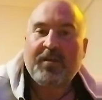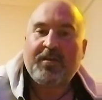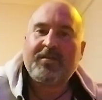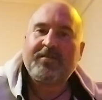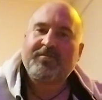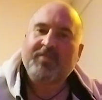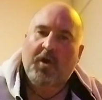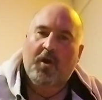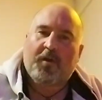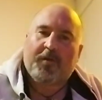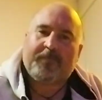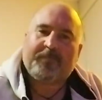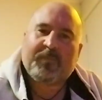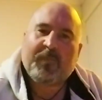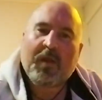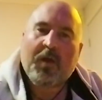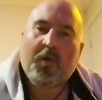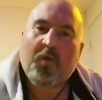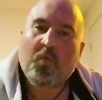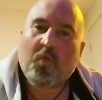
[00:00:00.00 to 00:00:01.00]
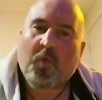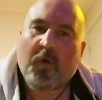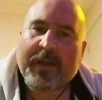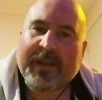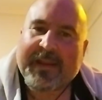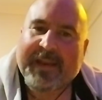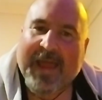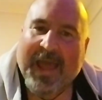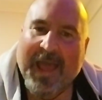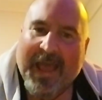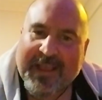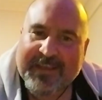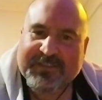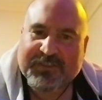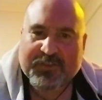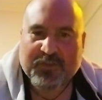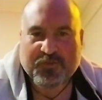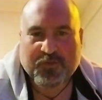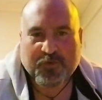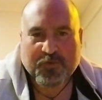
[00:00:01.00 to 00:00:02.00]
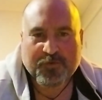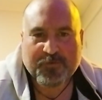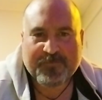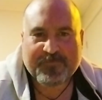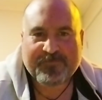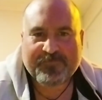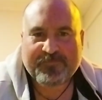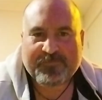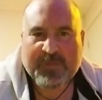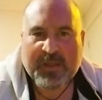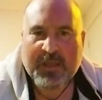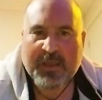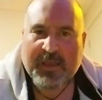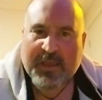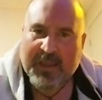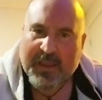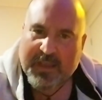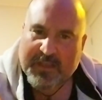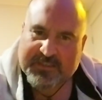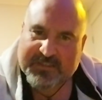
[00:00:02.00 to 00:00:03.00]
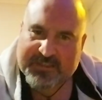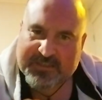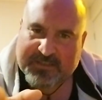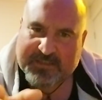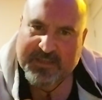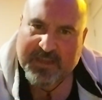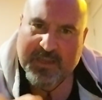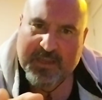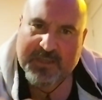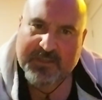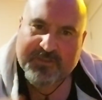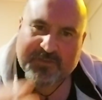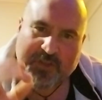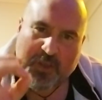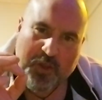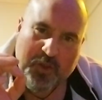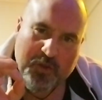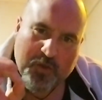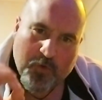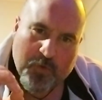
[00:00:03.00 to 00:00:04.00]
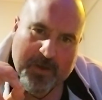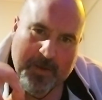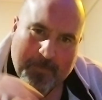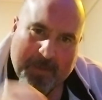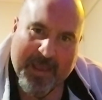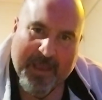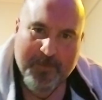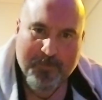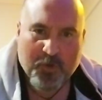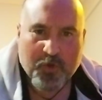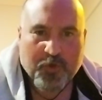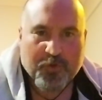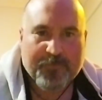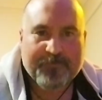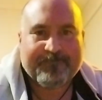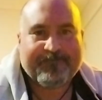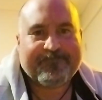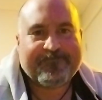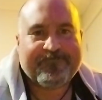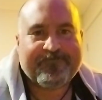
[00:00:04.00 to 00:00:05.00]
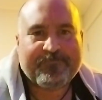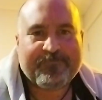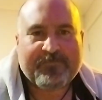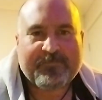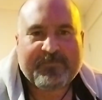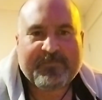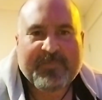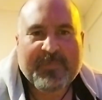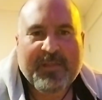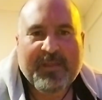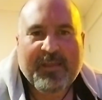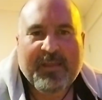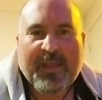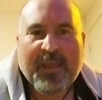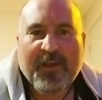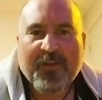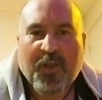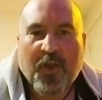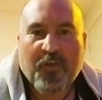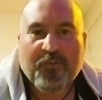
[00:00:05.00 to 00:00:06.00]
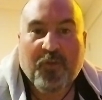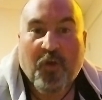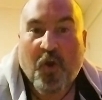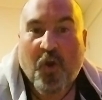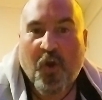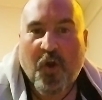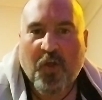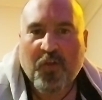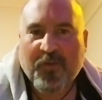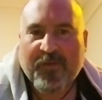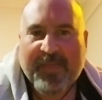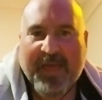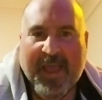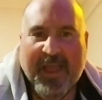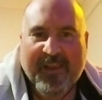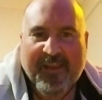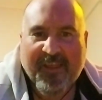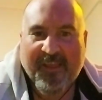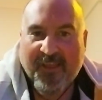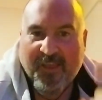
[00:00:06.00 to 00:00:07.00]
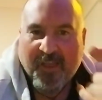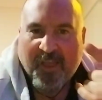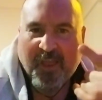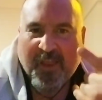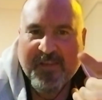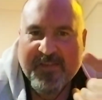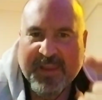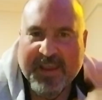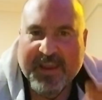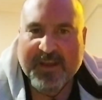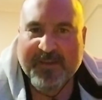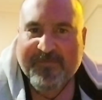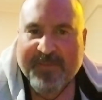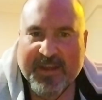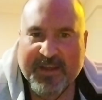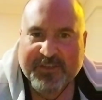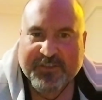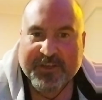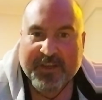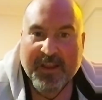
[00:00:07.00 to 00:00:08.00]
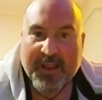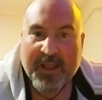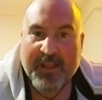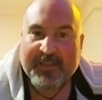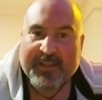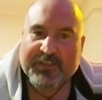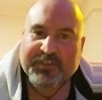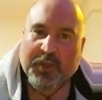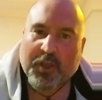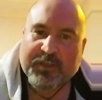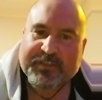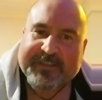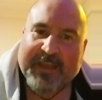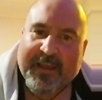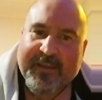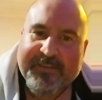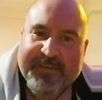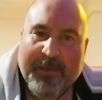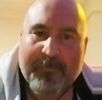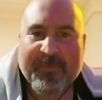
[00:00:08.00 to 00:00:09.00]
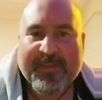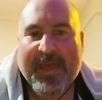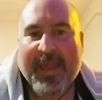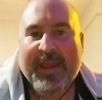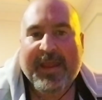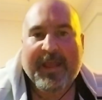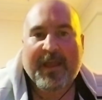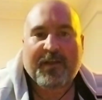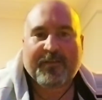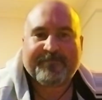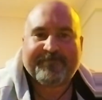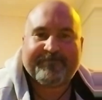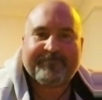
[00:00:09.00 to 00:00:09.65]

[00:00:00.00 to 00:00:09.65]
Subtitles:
So, what it has to do, it sees you in a bad mood. And it goes, oh, look at that. Negative energy. Let's go suck some of that out.